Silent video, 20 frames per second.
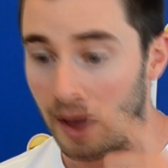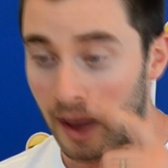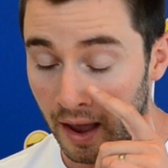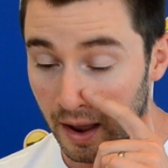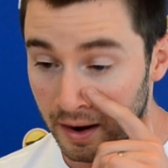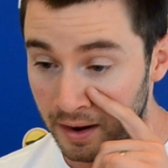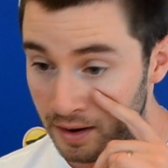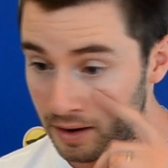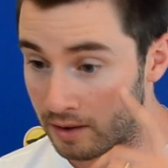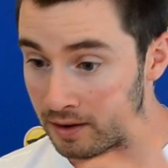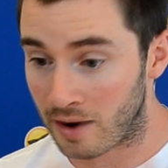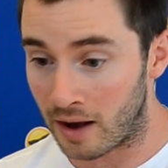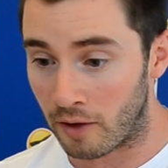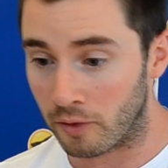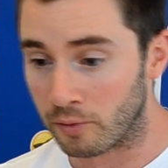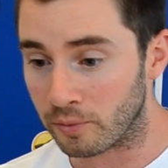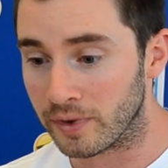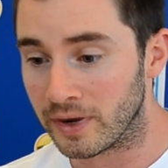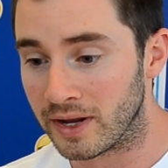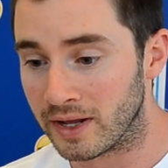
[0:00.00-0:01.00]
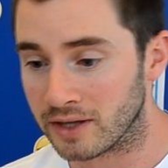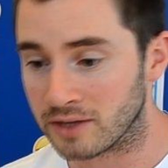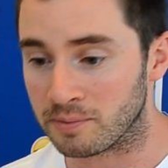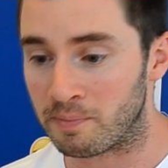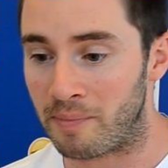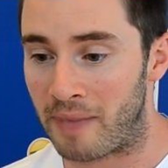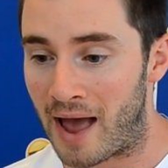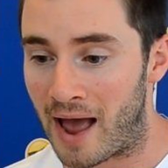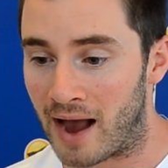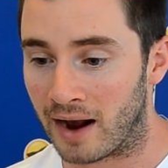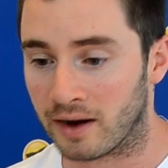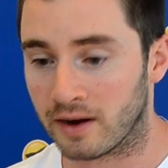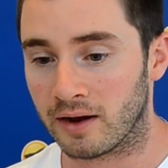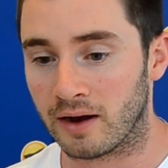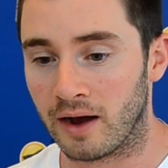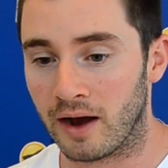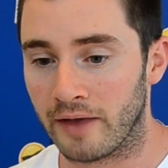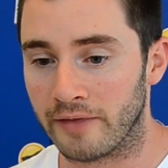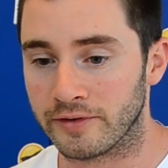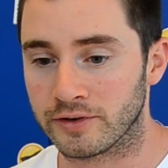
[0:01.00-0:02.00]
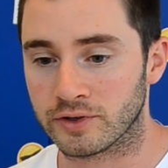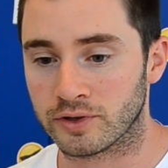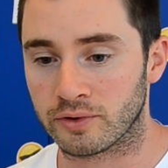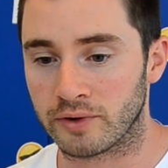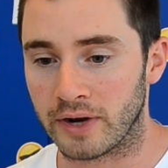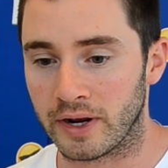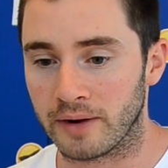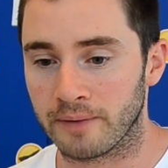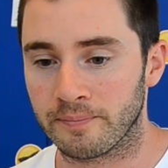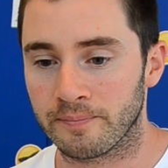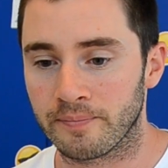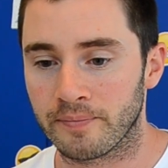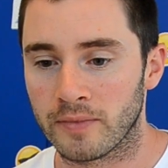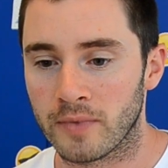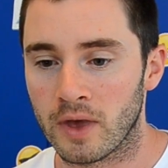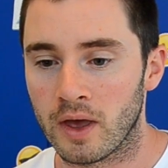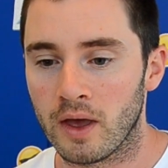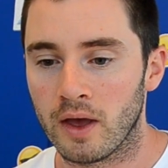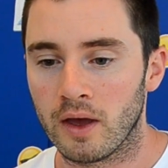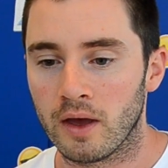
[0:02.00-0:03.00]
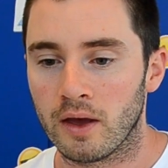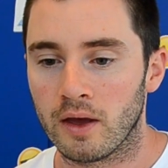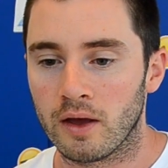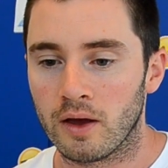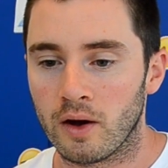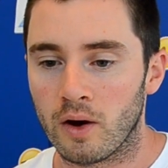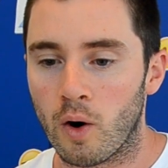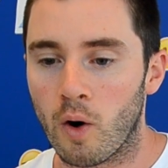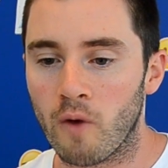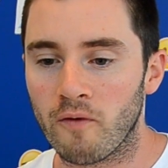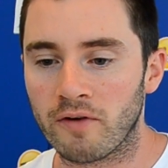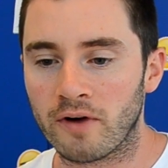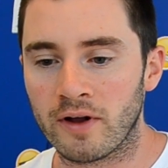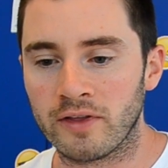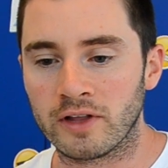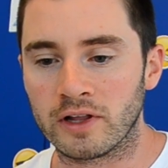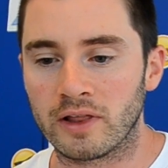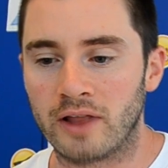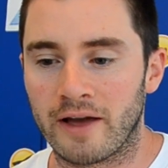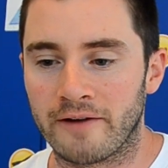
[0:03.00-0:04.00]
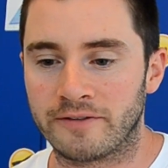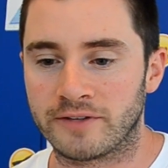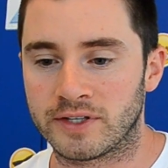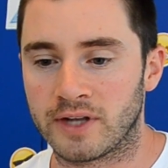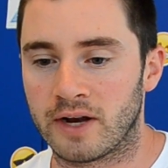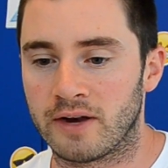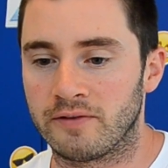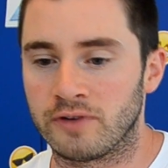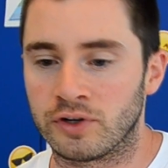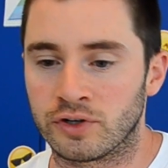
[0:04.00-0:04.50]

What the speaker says: and now the reading is back on the screen. Over on the left side of